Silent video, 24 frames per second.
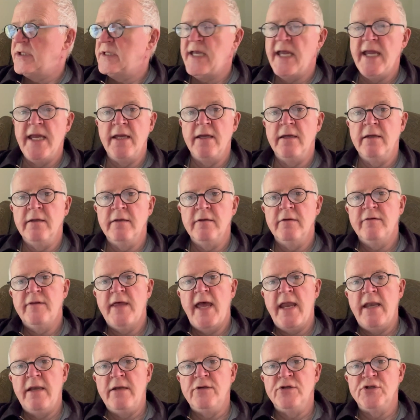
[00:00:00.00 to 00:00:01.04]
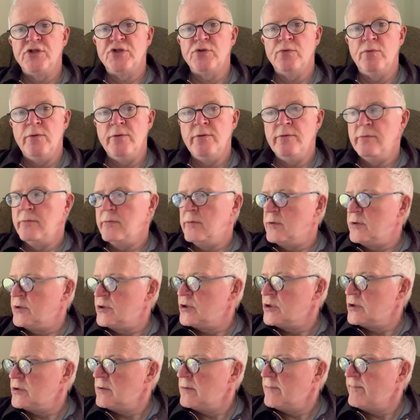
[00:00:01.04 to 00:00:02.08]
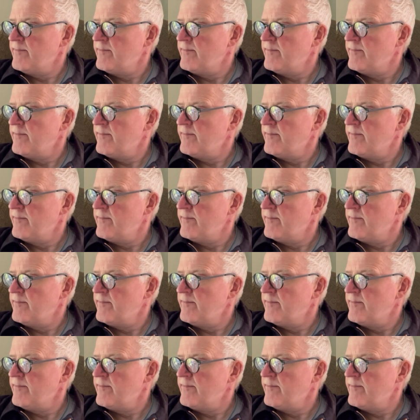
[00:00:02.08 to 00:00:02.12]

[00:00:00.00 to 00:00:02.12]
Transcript: king then swoons,